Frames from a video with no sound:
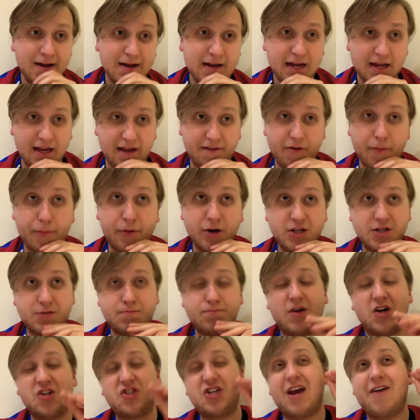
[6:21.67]
If you put as
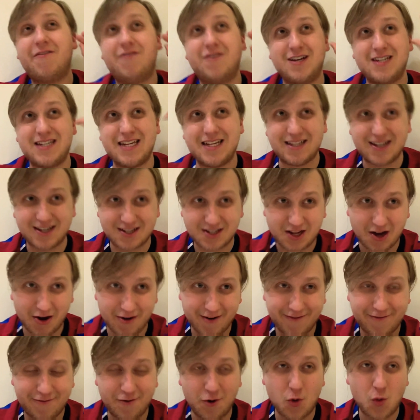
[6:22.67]
much effort as he does going
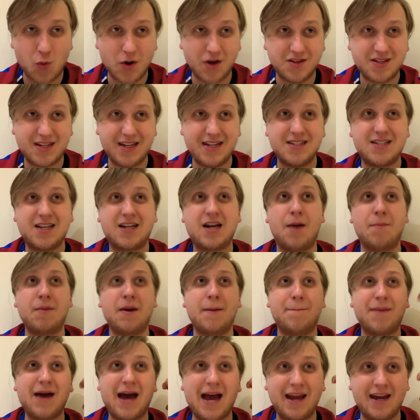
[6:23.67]
forward into coming
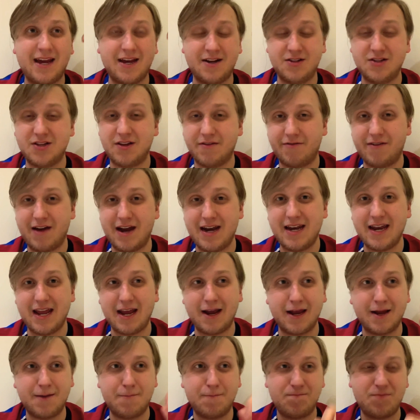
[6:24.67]
back and defending,